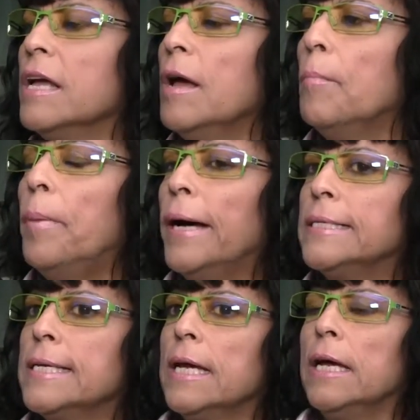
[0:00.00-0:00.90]

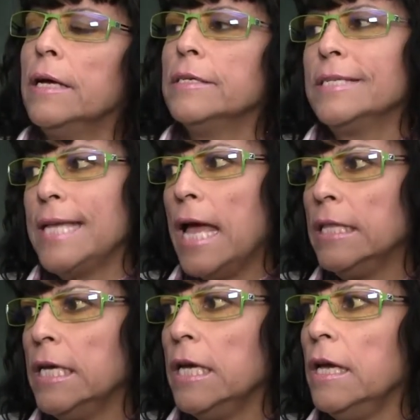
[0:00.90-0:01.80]
But
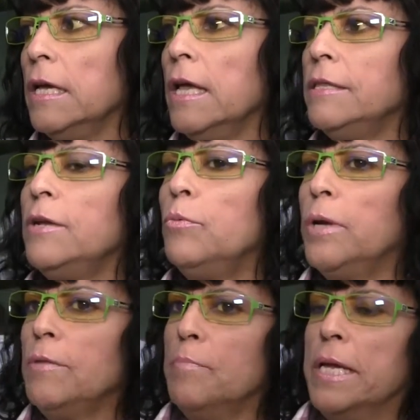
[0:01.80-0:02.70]
sadly, and they don't
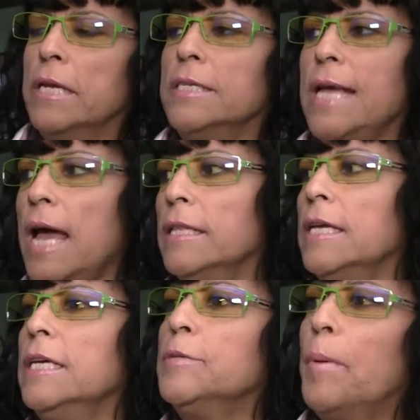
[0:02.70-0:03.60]
want to admit it,
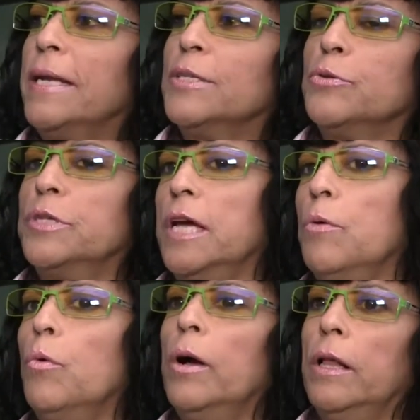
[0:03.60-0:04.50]
sadly, Hispanics will say,
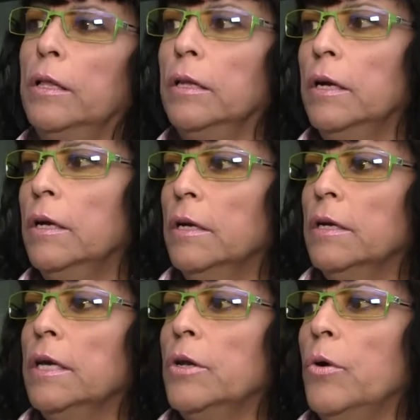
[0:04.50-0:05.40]
well,
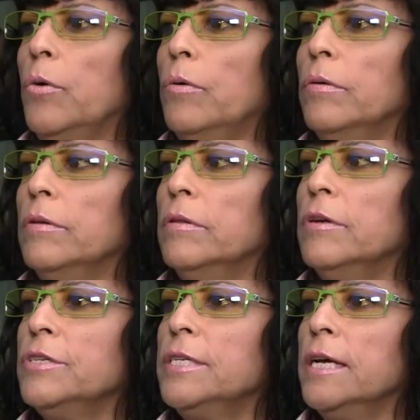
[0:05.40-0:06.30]
you know,
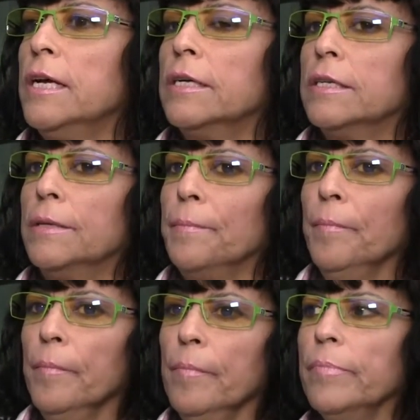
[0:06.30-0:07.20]
there's the
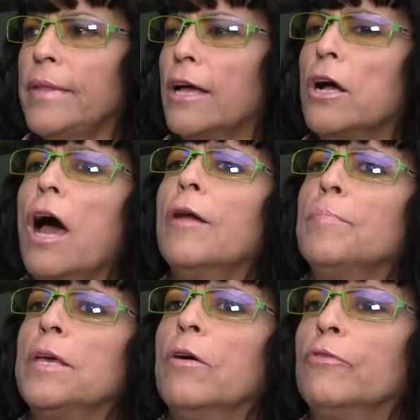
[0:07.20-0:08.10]

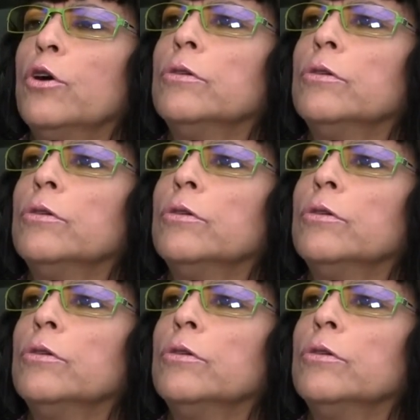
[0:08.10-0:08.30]
dichotomy of